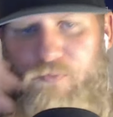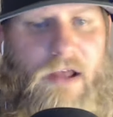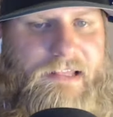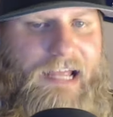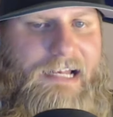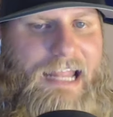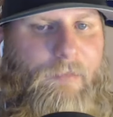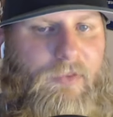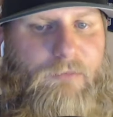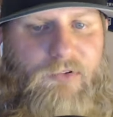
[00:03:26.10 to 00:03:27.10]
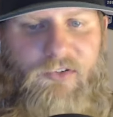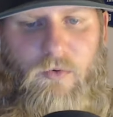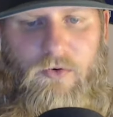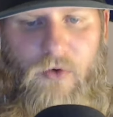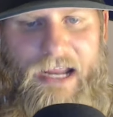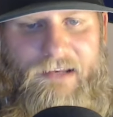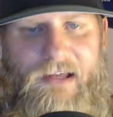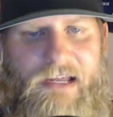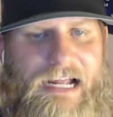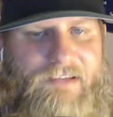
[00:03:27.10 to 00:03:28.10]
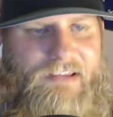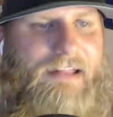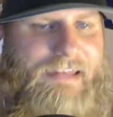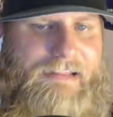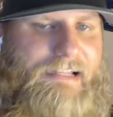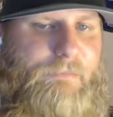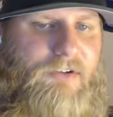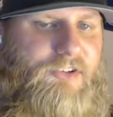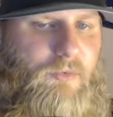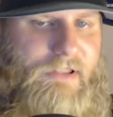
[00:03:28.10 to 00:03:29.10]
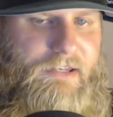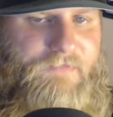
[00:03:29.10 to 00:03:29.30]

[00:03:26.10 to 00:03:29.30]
why the 10-game lead was so great. It's not that I think the Mariners are going to win the